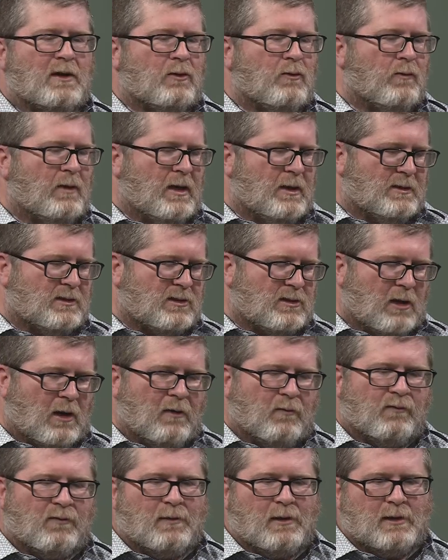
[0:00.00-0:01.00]
do I
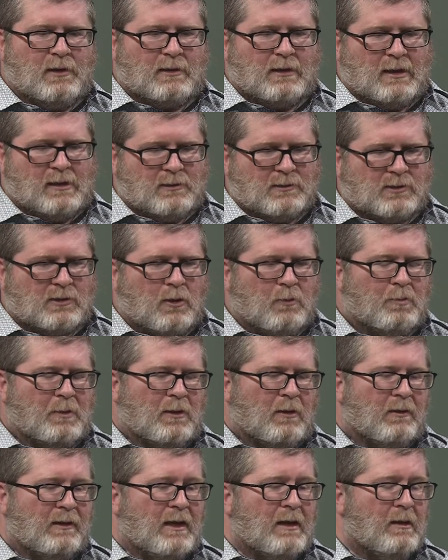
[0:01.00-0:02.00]
start with, a telescope
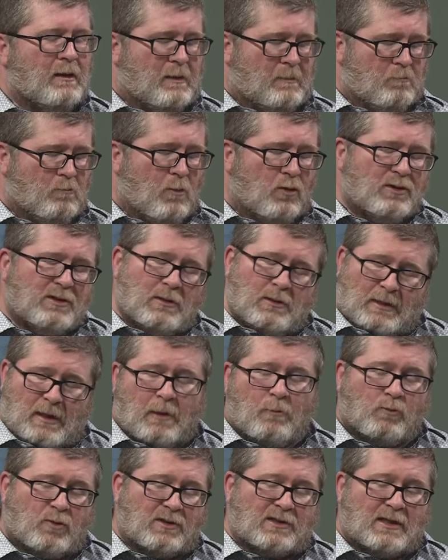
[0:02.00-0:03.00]
and all that? Most of the
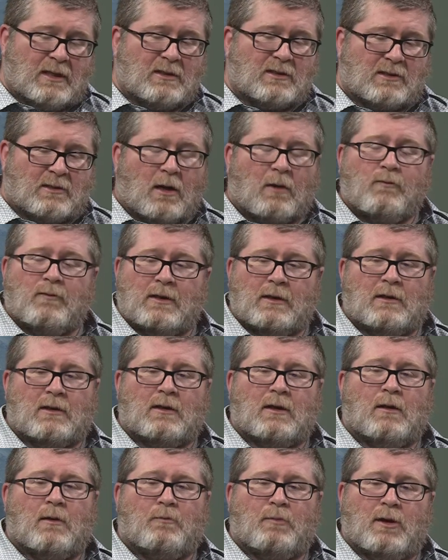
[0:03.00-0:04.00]
time we'll say start with
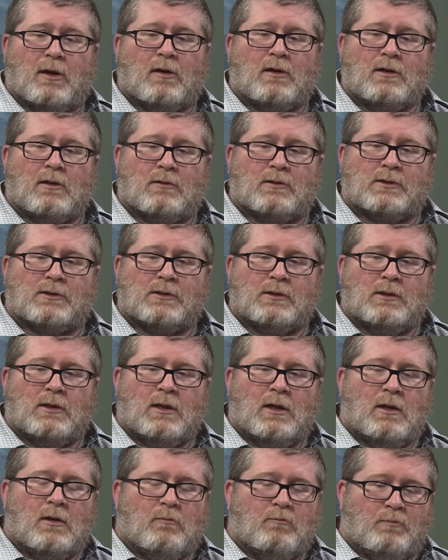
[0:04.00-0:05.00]
binoculars,
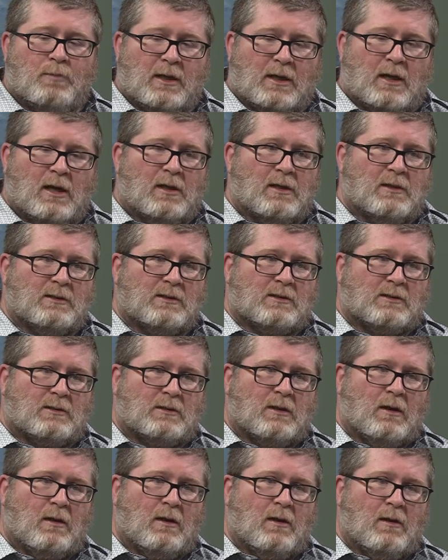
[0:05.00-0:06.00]
because
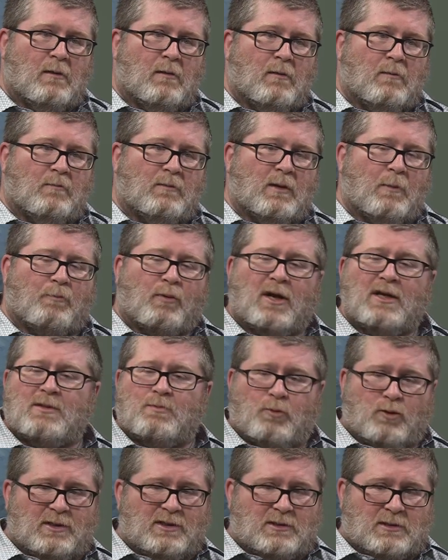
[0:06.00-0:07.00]
the price
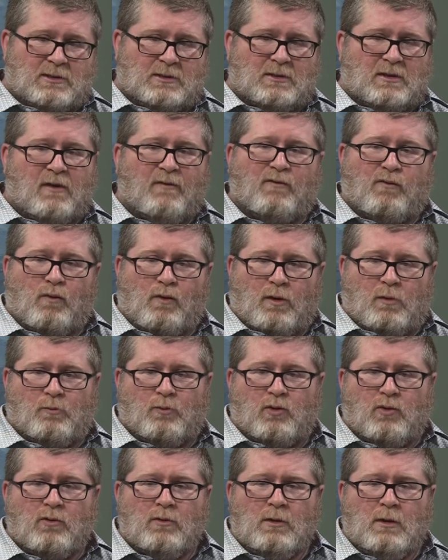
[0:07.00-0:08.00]
point's
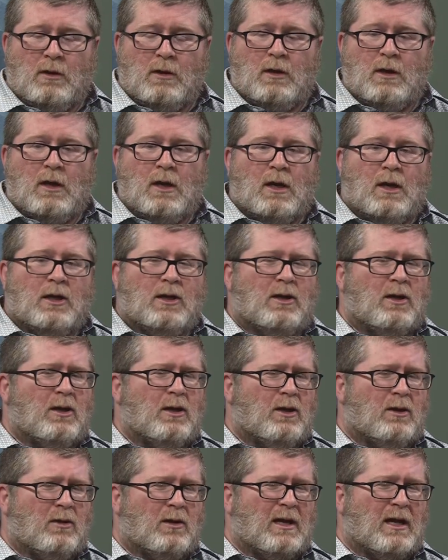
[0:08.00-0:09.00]
affordable.
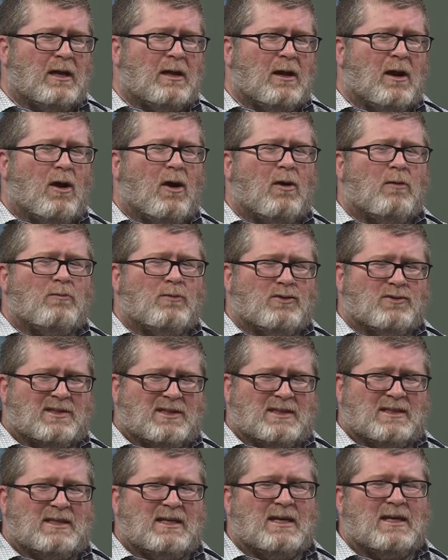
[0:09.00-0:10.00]
You can almost
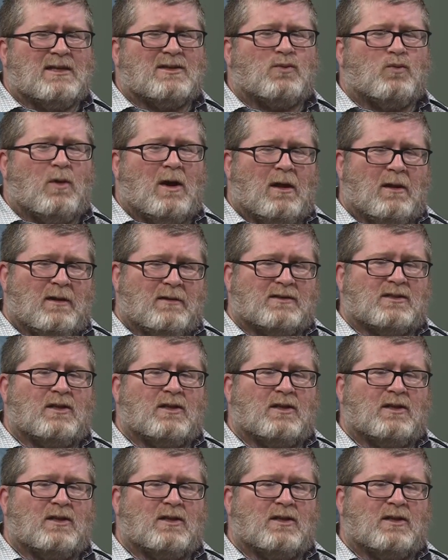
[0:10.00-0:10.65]
see as well as